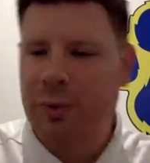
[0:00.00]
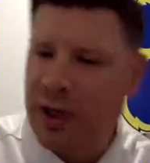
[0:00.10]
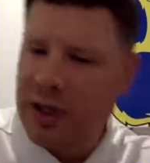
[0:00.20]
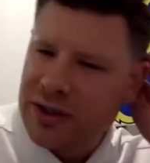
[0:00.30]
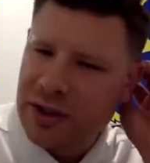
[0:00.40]

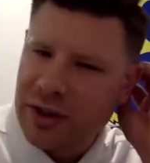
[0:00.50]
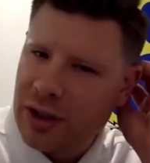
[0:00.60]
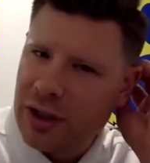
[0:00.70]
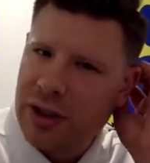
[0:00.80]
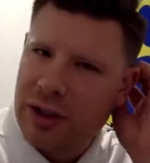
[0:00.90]

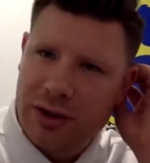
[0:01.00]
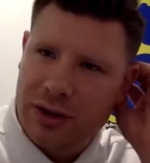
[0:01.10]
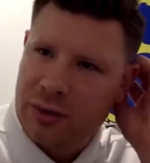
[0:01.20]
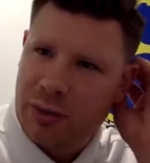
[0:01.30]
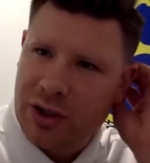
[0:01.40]
basically
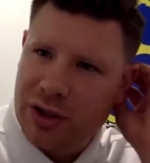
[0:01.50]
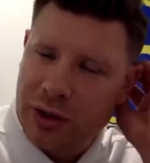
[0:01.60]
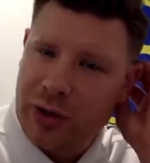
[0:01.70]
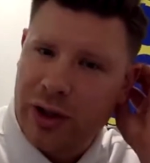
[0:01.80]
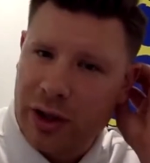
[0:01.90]
just me
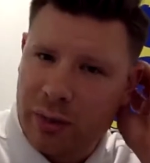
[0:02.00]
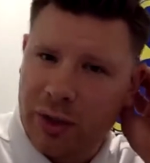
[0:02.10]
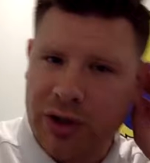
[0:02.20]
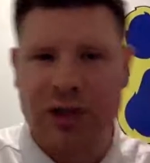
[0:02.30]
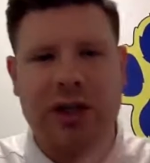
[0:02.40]
shooting out a
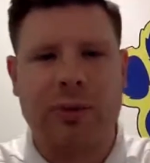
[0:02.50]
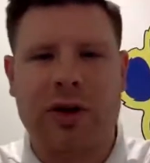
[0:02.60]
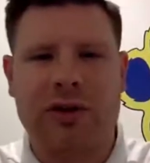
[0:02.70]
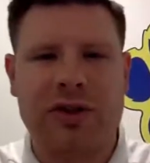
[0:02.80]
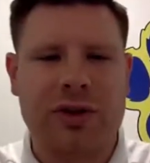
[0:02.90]
bunch of
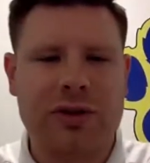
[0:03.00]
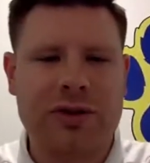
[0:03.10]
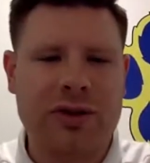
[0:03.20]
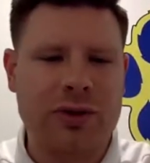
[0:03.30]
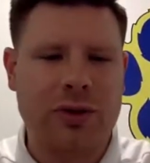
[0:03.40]
email
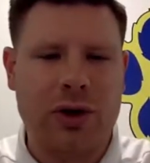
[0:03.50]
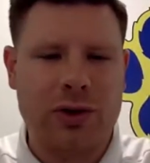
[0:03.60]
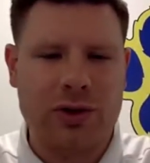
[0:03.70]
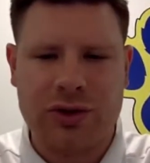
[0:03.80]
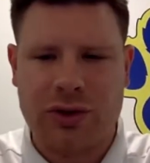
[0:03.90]
feelers to
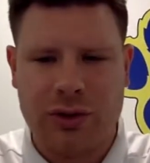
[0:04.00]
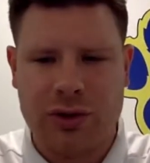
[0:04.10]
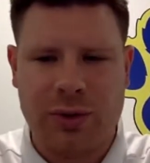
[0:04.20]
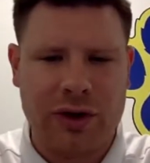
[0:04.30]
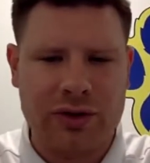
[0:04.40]
local
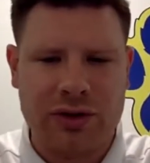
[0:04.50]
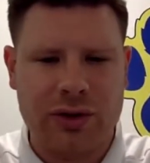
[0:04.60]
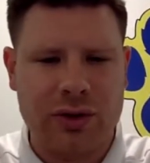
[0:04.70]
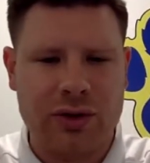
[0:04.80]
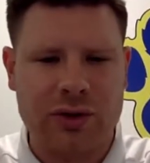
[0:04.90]
schools, private
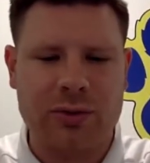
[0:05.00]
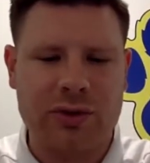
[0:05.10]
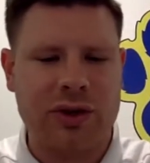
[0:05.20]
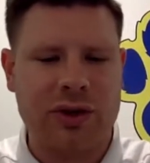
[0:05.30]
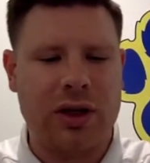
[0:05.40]
schools,
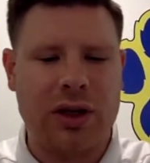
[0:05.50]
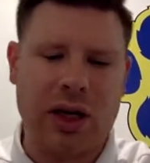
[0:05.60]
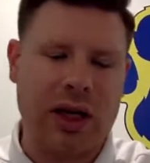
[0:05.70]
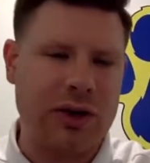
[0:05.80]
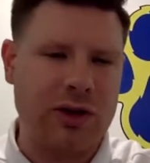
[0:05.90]
see, like,
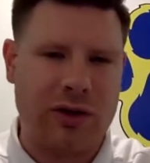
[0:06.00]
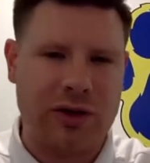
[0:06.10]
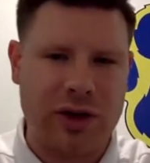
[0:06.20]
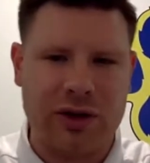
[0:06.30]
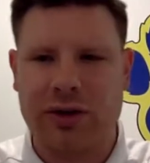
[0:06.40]
hey, do you have
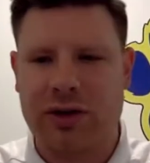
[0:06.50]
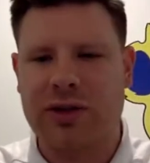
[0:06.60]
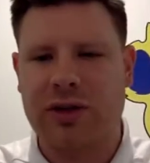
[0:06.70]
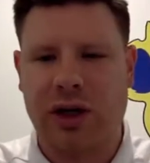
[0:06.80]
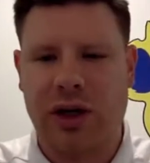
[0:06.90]
any
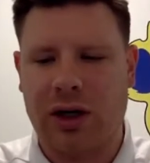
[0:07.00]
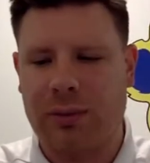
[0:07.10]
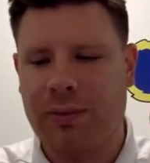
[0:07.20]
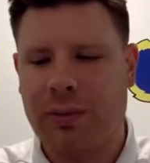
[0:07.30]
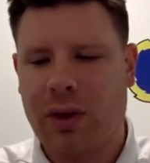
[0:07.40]
interest?
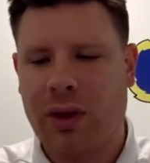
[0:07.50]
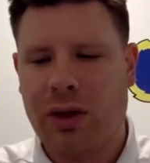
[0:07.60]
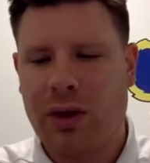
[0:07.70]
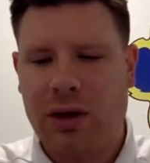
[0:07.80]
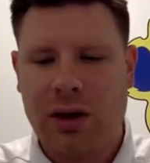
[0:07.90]

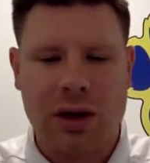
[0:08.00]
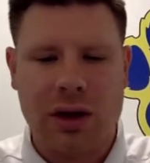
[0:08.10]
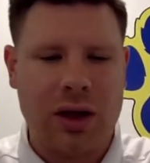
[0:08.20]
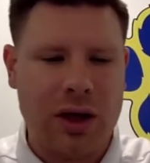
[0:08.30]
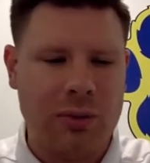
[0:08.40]

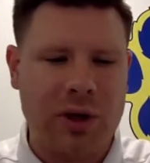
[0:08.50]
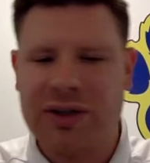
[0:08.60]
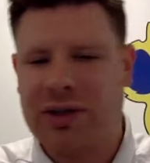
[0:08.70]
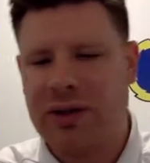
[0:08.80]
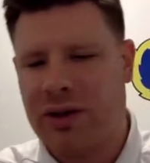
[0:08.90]
And then
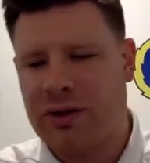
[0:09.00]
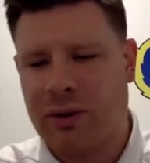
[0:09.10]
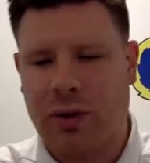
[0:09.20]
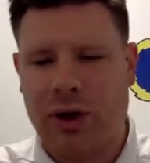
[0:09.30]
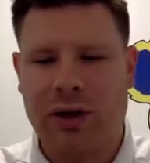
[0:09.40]
basically,
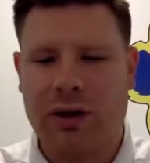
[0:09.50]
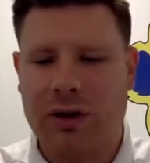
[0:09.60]
so what